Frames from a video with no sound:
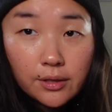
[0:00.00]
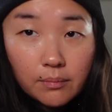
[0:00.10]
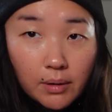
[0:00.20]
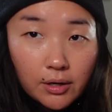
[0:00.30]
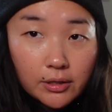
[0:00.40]
The
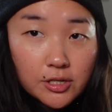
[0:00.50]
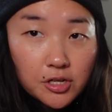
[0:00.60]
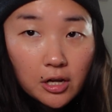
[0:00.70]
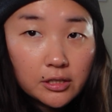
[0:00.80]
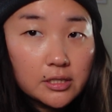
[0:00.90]
modeling
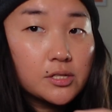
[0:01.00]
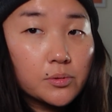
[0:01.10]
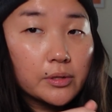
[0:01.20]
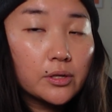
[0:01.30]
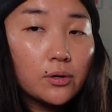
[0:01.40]
chocolate is
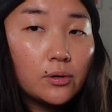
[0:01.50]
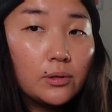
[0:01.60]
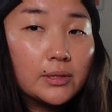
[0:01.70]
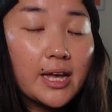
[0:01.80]
really cold,